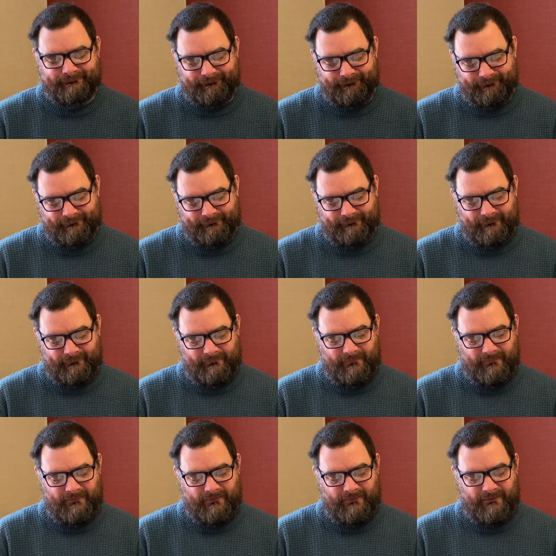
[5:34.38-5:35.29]

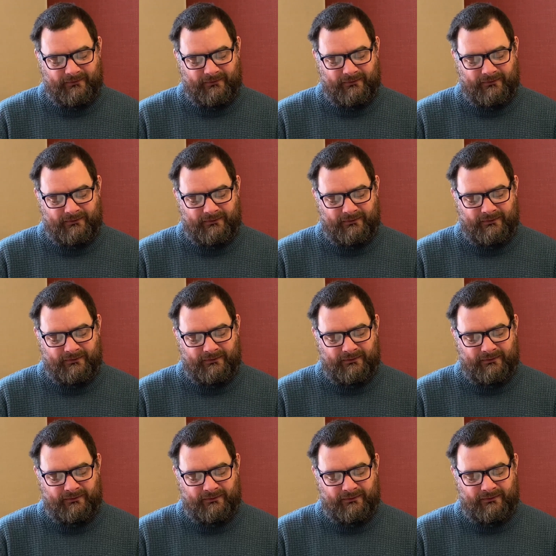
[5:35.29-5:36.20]

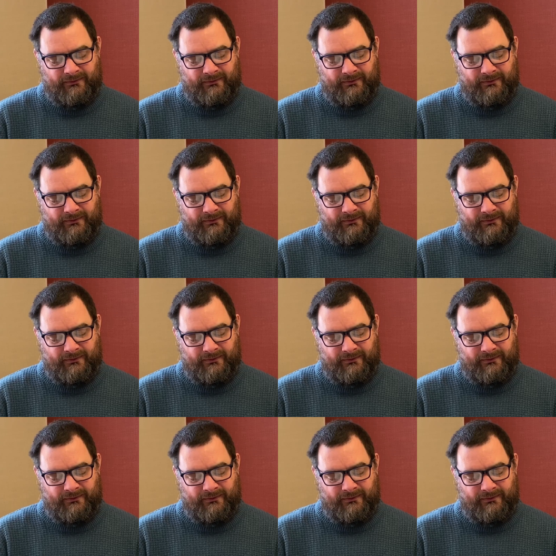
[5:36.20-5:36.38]
(silence)